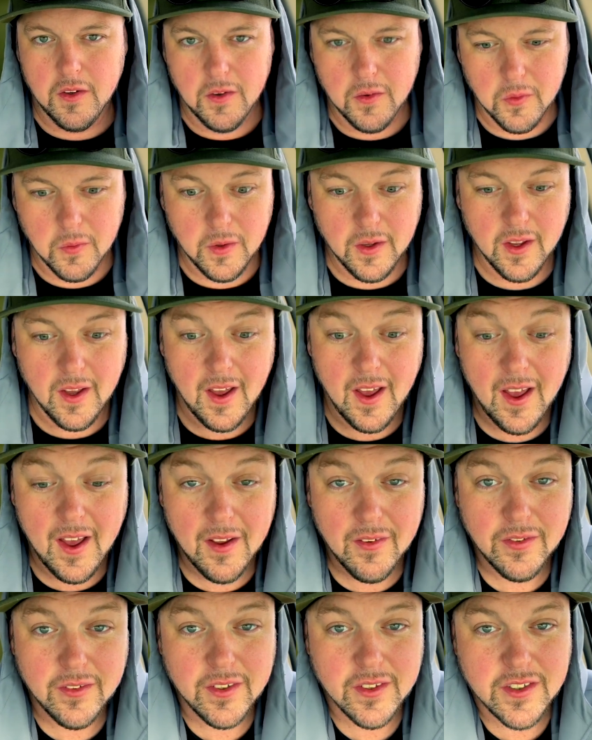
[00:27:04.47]
We
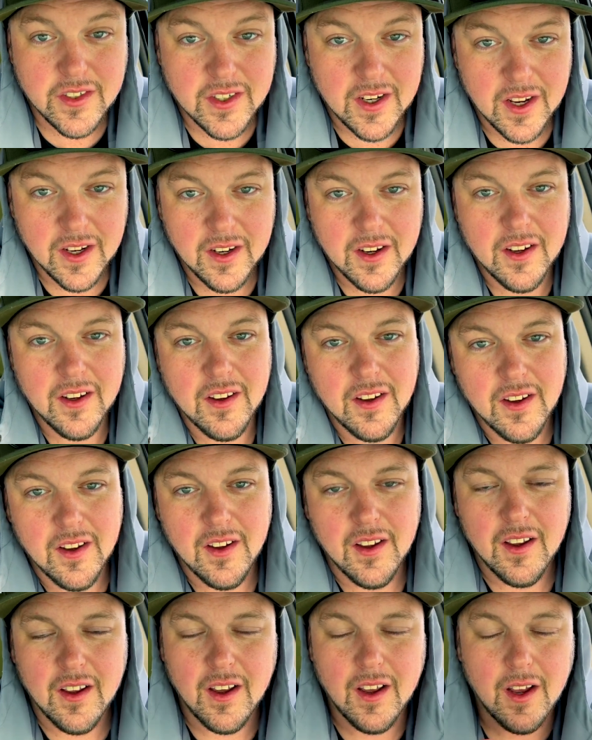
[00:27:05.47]
have to check
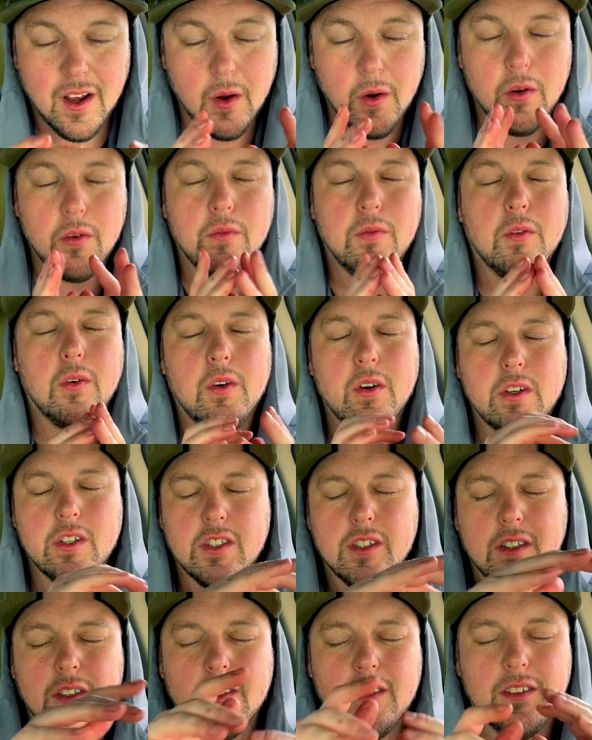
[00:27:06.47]
our
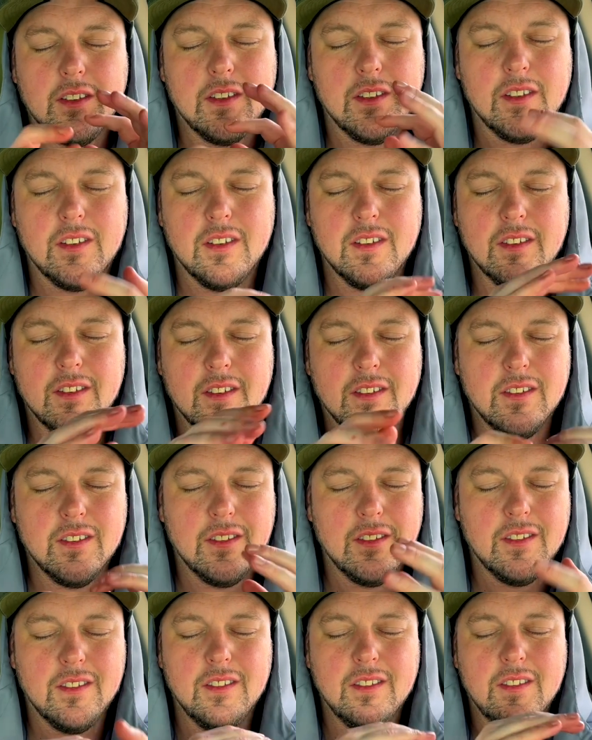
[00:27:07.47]

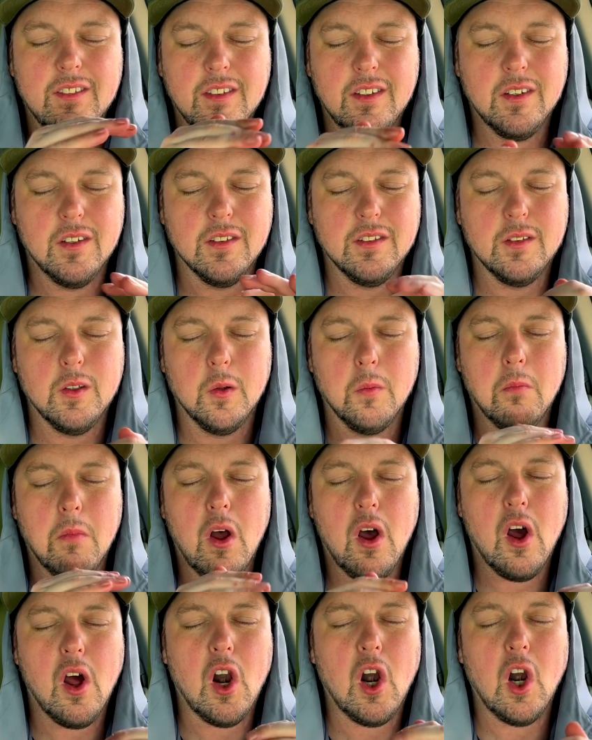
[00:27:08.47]
fortune crystal
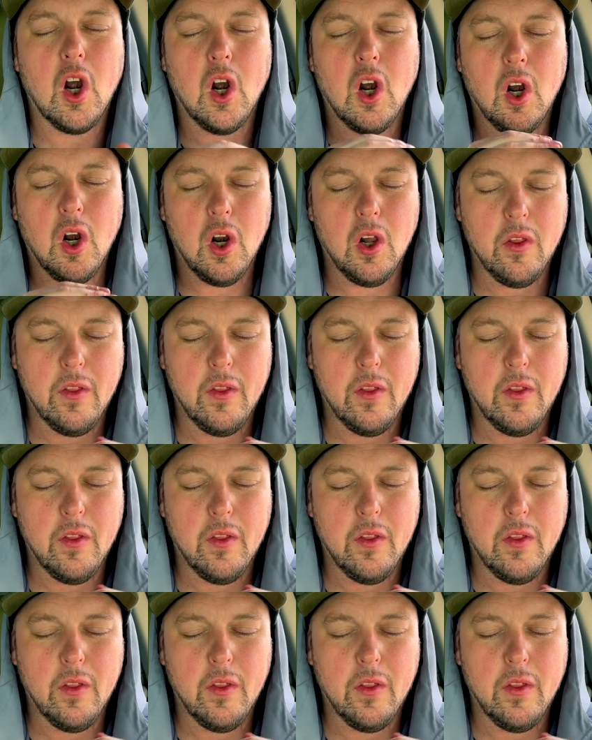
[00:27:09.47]
bottle.